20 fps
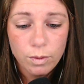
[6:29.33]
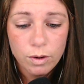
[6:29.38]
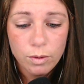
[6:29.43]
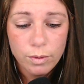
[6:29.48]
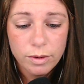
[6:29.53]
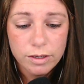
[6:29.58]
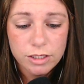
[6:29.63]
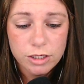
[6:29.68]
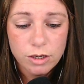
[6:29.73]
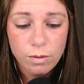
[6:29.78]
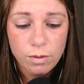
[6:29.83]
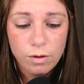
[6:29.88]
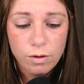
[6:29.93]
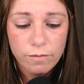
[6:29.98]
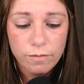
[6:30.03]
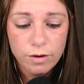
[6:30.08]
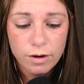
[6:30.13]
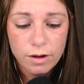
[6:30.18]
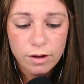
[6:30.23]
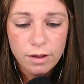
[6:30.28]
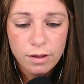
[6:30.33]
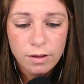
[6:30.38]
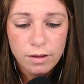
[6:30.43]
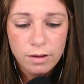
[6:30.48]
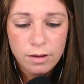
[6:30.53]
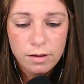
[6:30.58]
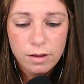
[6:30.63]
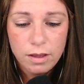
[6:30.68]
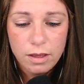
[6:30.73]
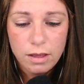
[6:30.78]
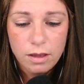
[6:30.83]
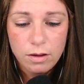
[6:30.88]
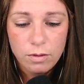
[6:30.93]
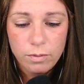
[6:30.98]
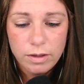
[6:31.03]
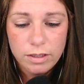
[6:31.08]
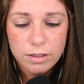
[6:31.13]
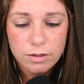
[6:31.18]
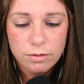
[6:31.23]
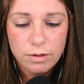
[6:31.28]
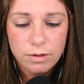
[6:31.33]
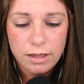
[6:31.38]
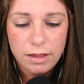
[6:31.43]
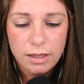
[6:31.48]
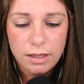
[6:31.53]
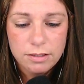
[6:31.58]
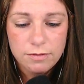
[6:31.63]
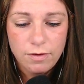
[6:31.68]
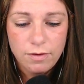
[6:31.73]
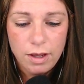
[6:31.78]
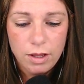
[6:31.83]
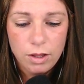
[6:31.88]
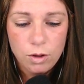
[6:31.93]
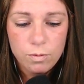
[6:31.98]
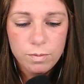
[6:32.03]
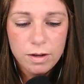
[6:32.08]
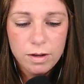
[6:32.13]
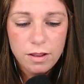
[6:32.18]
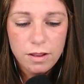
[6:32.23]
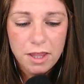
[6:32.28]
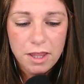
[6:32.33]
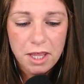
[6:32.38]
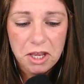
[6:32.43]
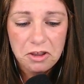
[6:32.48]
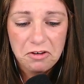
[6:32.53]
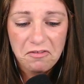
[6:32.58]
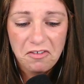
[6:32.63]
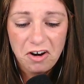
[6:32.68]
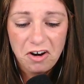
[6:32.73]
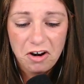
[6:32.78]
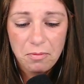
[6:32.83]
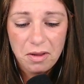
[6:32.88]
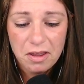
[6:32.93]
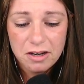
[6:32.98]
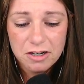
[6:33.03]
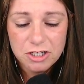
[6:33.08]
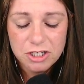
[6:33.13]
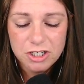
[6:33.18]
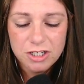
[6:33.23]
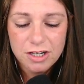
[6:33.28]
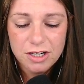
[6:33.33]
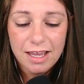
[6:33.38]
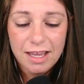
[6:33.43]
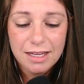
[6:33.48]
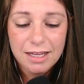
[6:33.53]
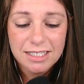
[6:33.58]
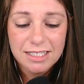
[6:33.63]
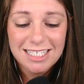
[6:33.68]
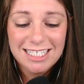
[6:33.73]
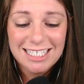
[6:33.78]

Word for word: going to go over. Uh, we don't need this file open. Thank you very much. And